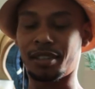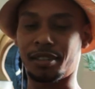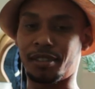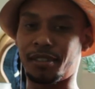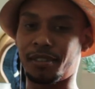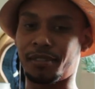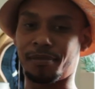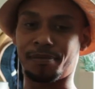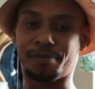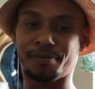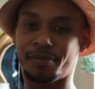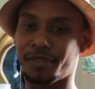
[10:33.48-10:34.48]

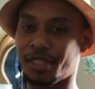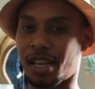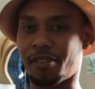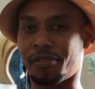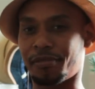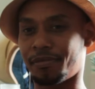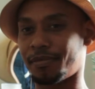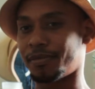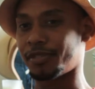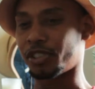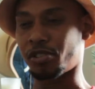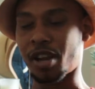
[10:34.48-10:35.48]
I've
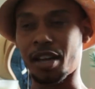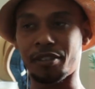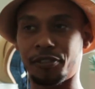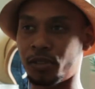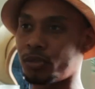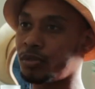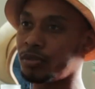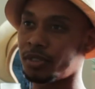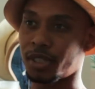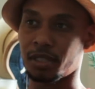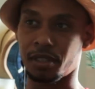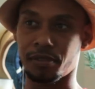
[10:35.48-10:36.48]
tried
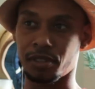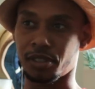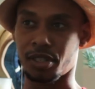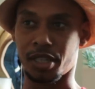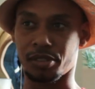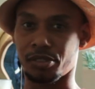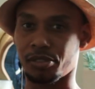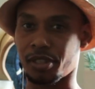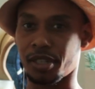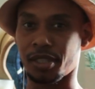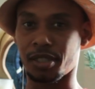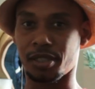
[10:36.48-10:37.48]
foods I never thought I'd
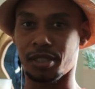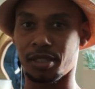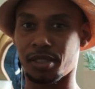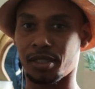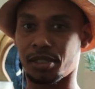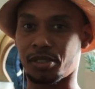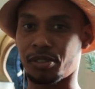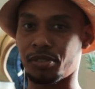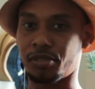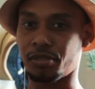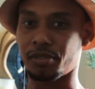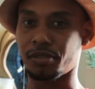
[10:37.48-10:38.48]
try.
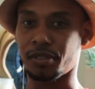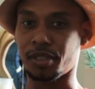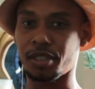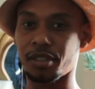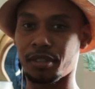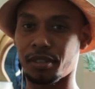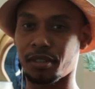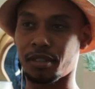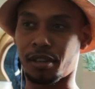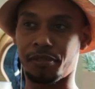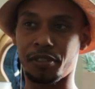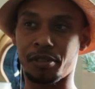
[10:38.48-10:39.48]
So, yeah,
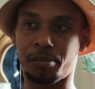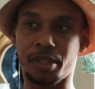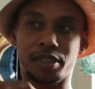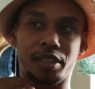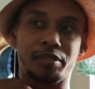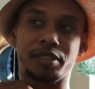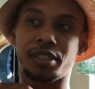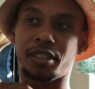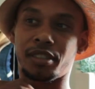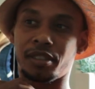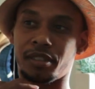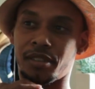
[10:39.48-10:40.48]
I feel blessed every
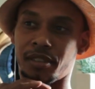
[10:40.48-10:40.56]
day.